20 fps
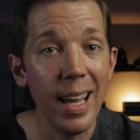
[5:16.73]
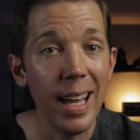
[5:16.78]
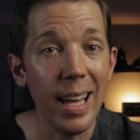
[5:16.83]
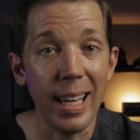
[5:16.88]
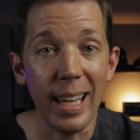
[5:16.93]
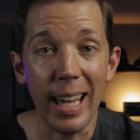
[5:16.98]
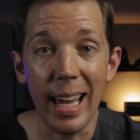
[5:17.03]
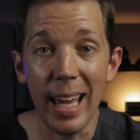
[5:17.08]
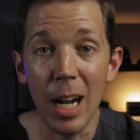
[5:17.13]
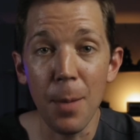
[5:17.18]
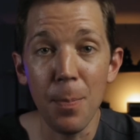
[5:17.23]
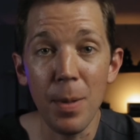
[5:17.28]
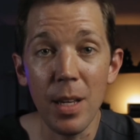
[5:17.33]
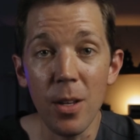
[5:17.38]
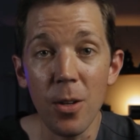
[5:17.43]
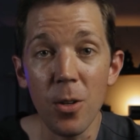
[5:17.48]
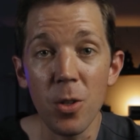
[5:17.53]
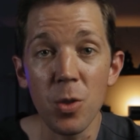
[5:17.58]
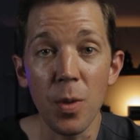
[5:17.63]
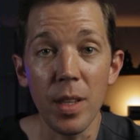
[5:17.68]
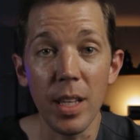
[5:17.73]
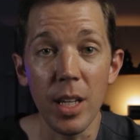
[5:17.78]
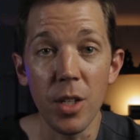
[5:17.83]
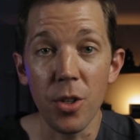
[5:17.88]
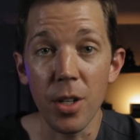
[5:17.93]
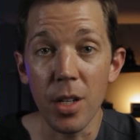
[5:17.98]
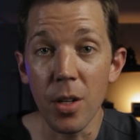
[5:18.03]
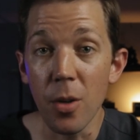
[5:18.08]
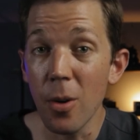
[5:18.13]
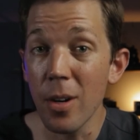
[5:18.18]
It cannot be used with
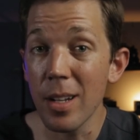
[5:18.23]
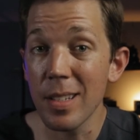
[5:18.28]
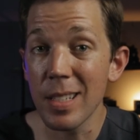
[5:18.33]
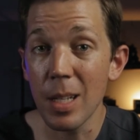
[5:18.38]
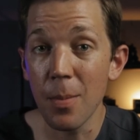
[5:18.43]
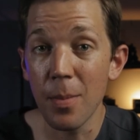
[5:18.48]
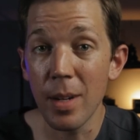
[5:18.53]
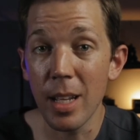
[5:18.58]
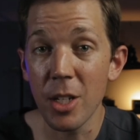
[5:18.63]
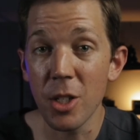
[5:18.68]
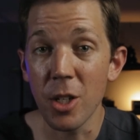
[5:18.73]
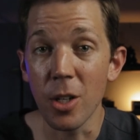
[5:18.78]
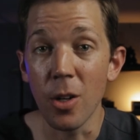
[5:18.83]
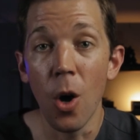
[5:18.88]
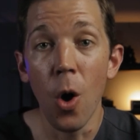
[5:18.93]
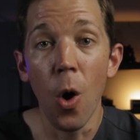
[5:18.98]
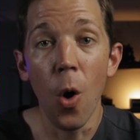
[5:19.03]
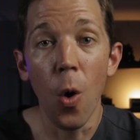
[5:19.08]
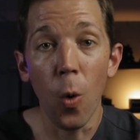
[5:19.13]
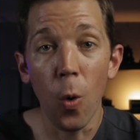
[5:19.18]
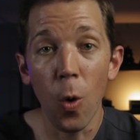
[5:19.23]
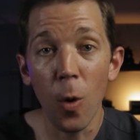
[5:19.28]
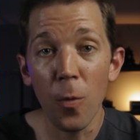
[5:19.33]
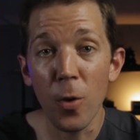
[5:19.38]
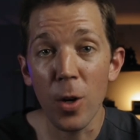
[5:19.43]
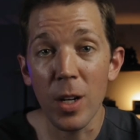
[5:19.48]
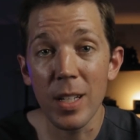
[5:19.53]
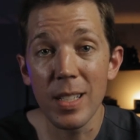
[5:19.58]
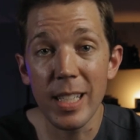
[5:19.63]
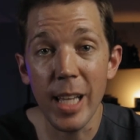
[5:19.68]
intrauterine insemination or
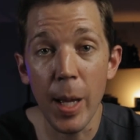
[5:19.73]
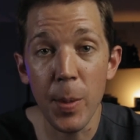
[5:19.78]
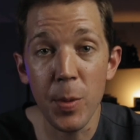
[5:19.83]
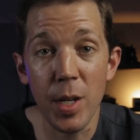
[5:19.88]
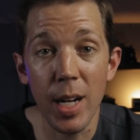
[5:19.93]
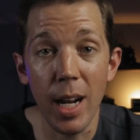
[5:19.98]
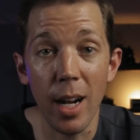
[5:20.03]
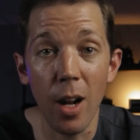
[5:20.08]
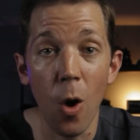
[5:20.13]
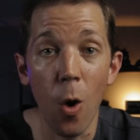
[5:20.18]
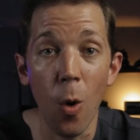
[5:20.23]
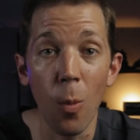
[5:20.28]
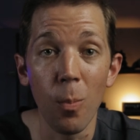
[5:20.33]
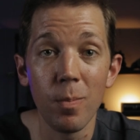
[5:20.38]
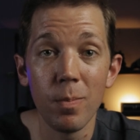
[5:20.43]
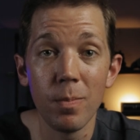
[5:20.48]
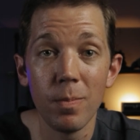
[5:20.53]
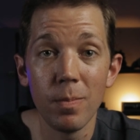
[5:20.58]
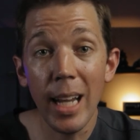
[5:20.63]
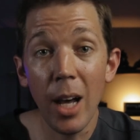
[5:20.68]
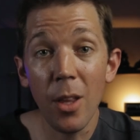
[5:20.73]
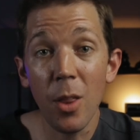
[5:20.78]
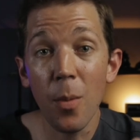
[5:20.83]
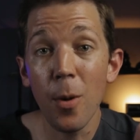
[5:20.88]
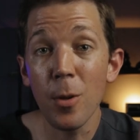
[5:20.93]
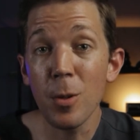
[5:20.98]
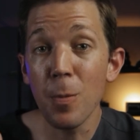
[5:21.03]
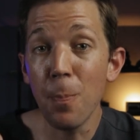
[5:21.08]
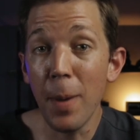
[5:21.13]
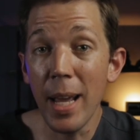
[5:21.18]
for conception at home. Now, the
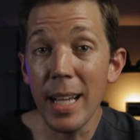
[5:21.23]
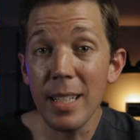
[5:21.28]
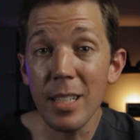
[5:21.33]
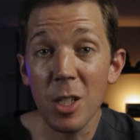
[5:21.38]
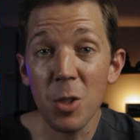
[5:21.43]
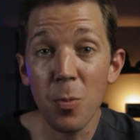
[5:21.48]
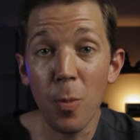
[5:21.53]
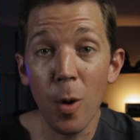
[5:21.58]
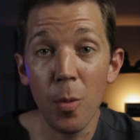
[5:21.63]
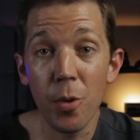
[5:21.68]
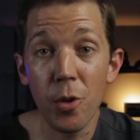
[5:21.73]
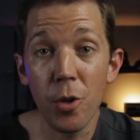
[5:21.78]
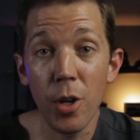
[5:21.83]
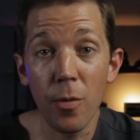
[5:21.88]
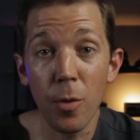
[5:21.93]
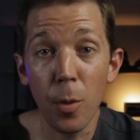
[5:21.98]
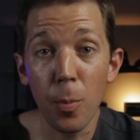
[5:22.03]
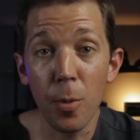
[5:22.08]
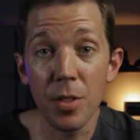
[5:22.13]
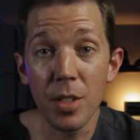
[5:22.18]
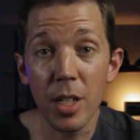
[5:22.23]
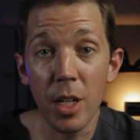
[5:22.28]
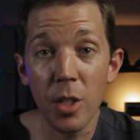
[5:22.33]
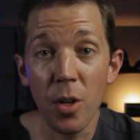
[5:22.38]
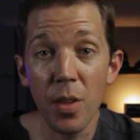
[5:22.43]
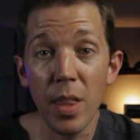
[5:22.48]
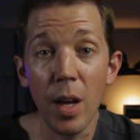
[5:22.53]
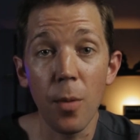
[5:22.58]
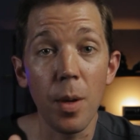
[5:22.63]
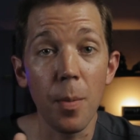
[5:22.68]
most basic sperm retrieval
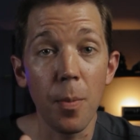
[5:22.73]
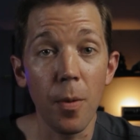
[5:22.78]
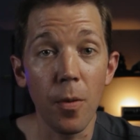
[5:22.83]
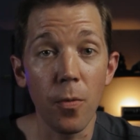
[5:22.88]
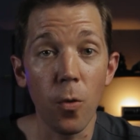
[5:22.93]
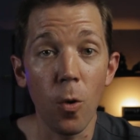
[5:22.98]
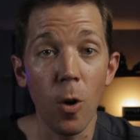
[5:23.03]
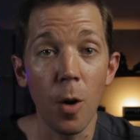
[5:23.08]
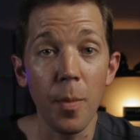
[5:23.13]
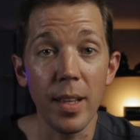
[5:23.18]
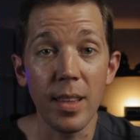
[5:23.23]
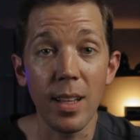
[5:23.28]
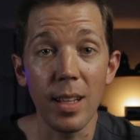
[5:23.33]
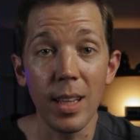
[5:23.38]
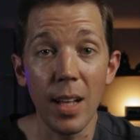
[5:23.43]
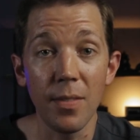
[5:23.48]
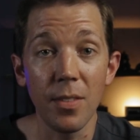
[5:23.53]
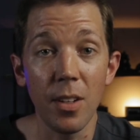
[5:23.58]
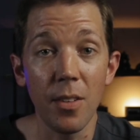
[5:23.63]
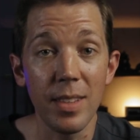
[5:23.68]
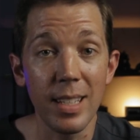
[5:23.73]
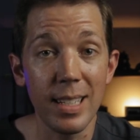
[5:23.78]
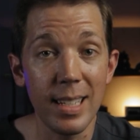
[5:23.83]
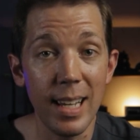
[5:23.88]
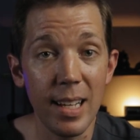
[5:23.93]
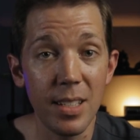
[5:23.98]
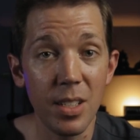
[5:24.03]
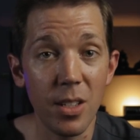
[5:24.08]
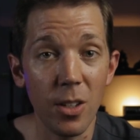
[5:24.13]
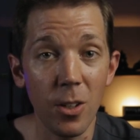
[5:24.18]
procedure that we perform at the level of the
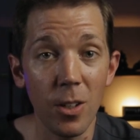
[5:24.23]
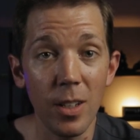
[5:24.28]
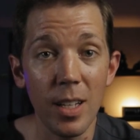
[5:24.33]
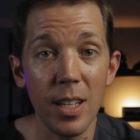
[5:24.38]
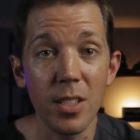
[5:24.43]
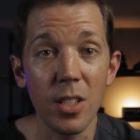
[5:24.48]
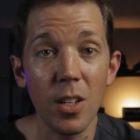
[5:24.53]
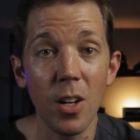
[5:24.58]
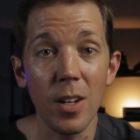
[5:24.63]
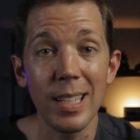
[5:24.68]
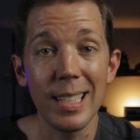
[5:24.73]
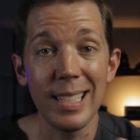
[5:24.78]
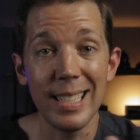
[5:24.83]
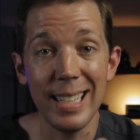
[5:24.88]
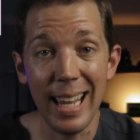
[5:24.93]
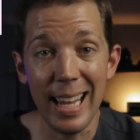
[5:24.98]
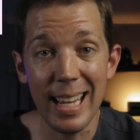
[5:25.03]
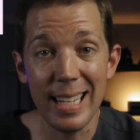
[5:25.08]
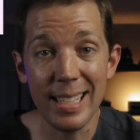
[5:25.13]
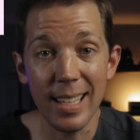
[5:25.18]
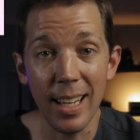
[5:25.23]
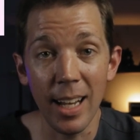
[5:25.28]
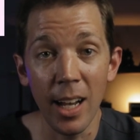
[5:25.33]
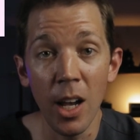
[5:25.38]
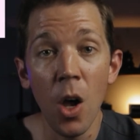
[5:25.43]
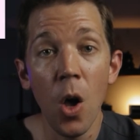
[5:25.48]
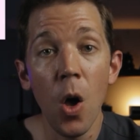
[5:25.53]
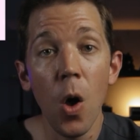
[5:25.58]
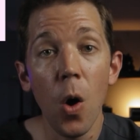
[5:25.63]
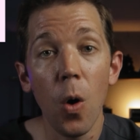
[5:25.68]
testicle is called a TESA,
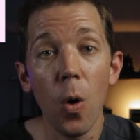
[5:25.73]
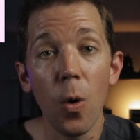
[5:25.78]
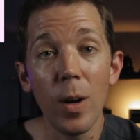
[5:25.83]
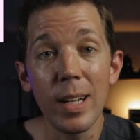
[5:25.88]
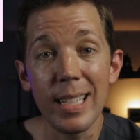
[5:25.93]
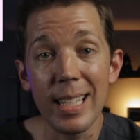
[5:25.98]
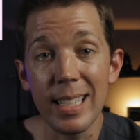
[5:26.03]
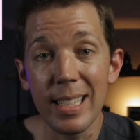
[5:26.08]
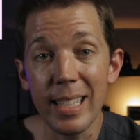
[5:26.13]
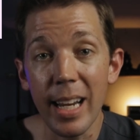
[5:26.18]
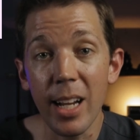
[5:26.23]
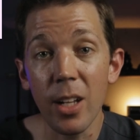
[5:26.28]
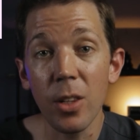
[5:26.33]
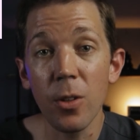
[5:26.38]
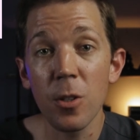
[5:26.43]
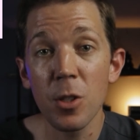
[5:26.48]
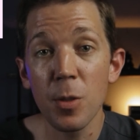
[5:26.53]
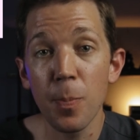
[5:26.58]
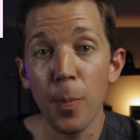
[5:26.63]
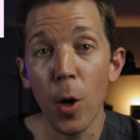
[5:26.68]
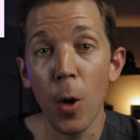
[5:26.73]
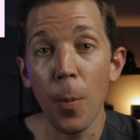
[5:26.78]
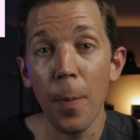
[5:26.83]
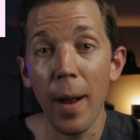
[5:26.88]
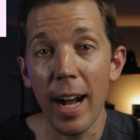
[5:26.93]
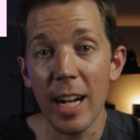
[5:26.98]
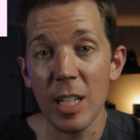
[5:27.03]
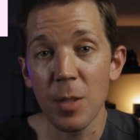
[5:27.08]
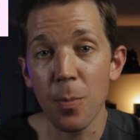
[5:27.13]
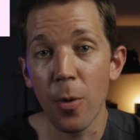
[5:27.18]
or a testicular
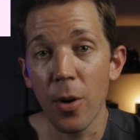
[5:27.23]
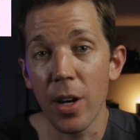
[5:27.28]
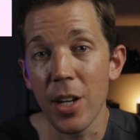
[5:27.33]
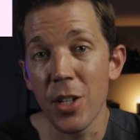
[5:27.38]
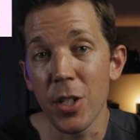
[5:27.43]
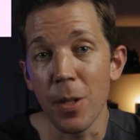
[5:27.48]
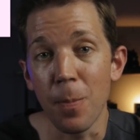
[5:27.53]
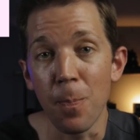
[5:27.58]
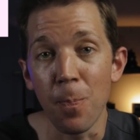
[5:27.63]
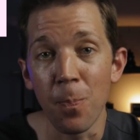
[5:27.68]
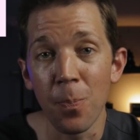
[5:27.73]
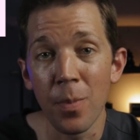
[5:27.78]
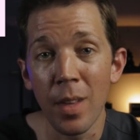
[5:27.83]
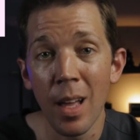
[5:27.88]
sperm aspiration.